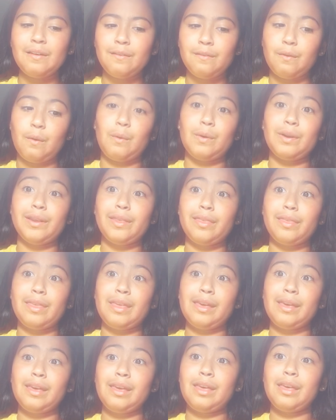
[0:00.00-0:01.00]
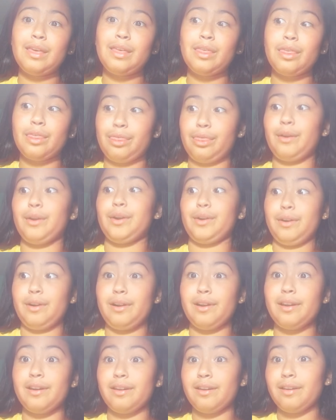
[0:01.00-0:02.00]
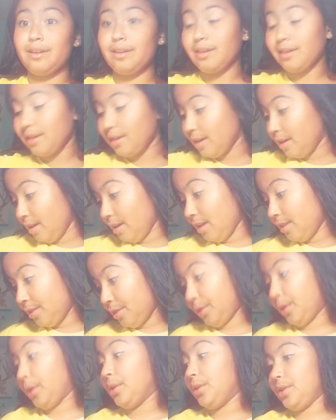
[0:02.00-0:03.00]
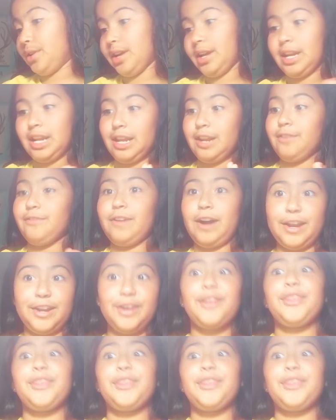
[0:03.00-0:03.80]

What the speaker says: Fourth. Third. Third. I need to find a